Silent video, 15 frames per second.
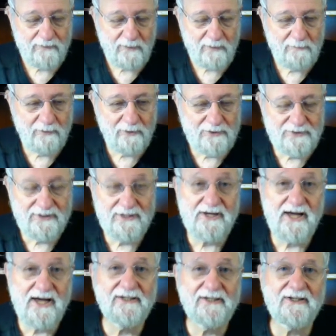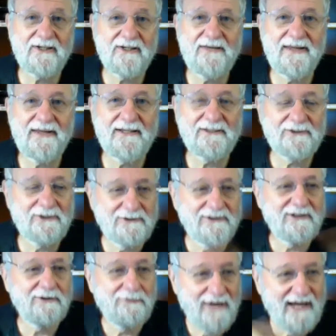because the designer can then turn it
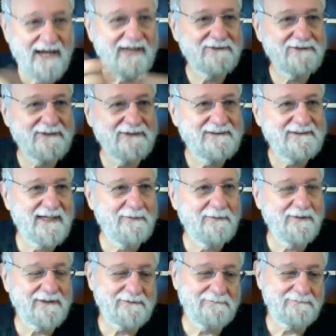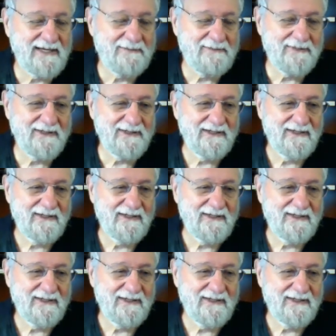around and say, well, maybe